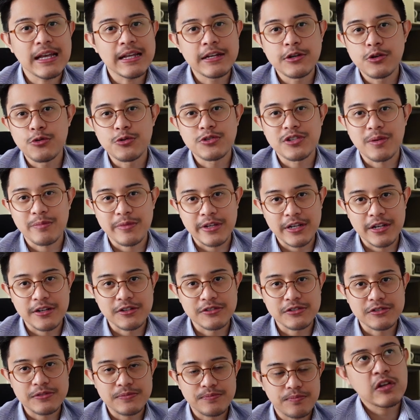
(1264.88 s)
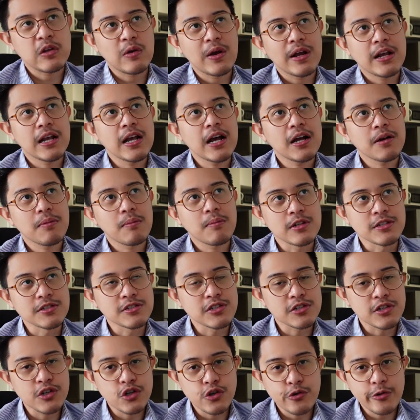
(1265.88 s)
and do something else. So I got the
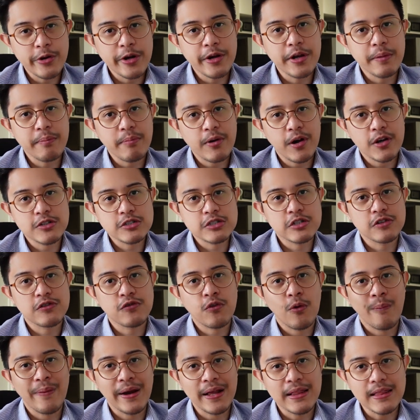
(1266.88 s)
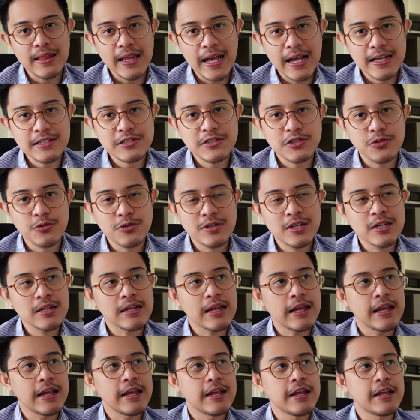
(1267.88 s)
security deposit for my last
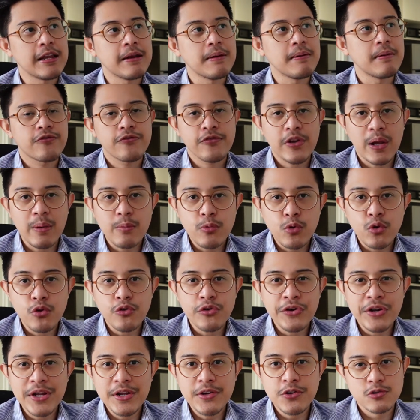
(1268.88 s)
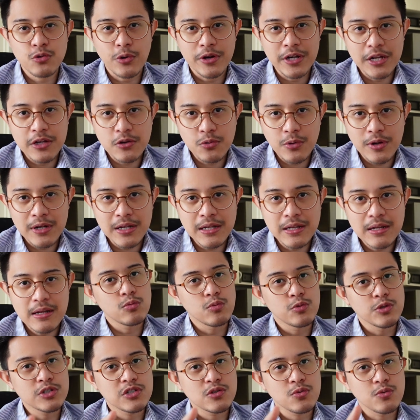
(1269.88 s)
unit in February
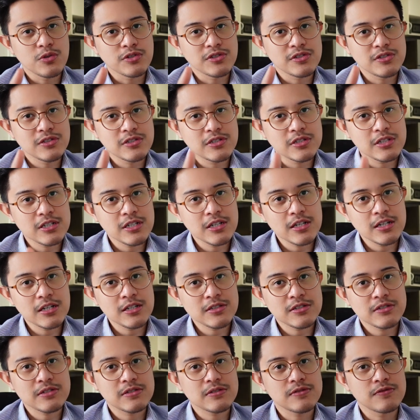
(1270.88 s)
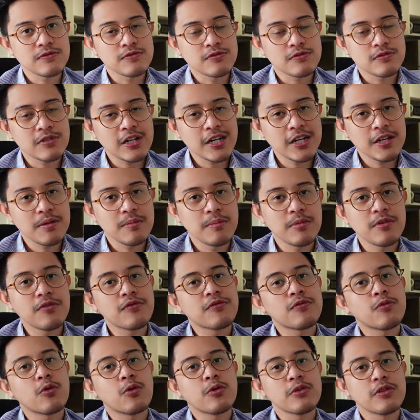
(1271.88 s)
2020, which was just right
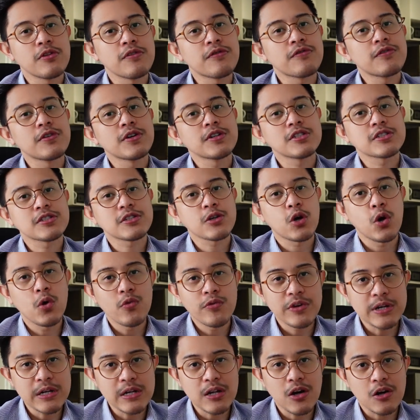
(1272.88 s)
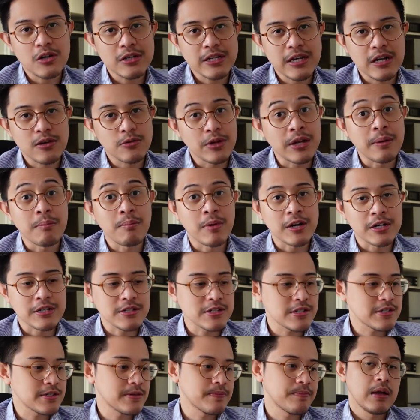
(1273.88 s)
before the first COVID lockdown in
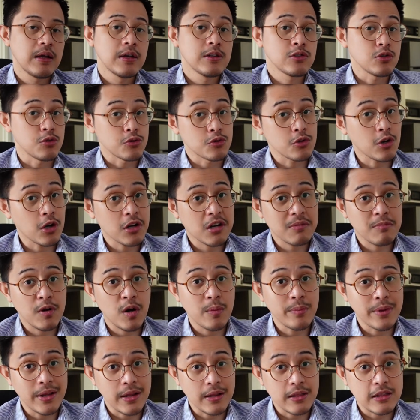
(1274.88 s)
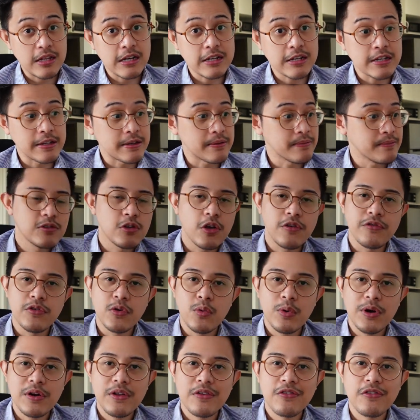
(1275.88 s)
March. So talk about being lucky. So if
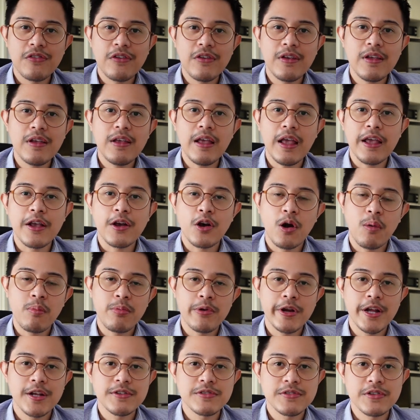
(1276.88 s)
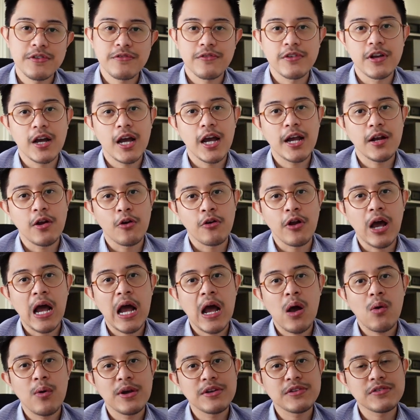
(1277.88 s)
you want to see a comprehensive guide on
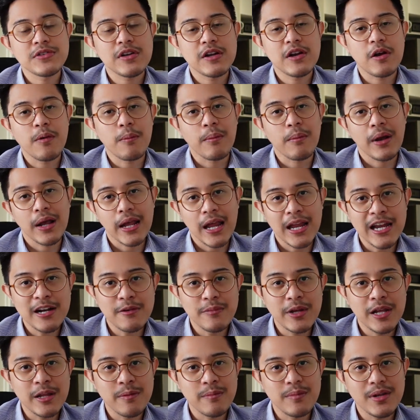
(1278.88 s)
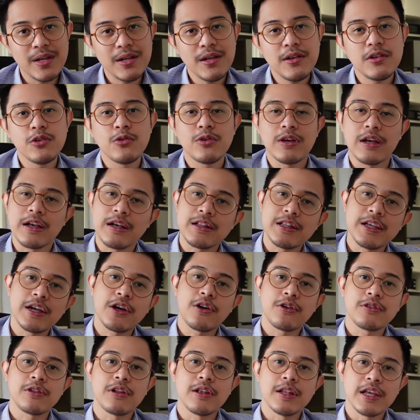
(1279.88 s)
how I set up my Airbnb, you can click
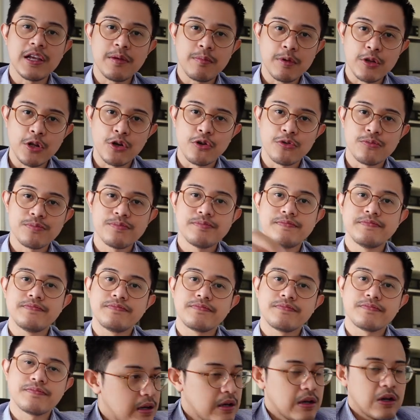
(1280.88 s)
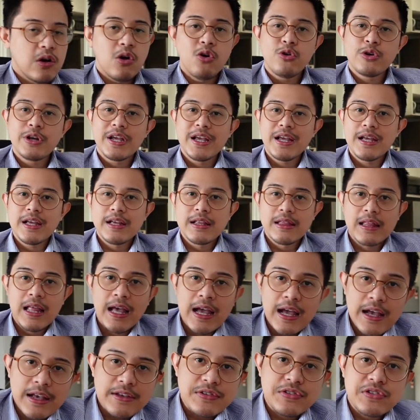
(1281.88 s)
on the link below. Okay,
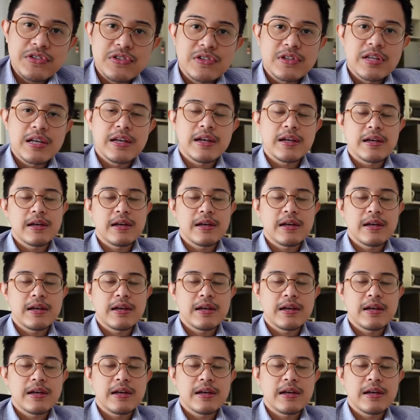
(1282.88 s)
last.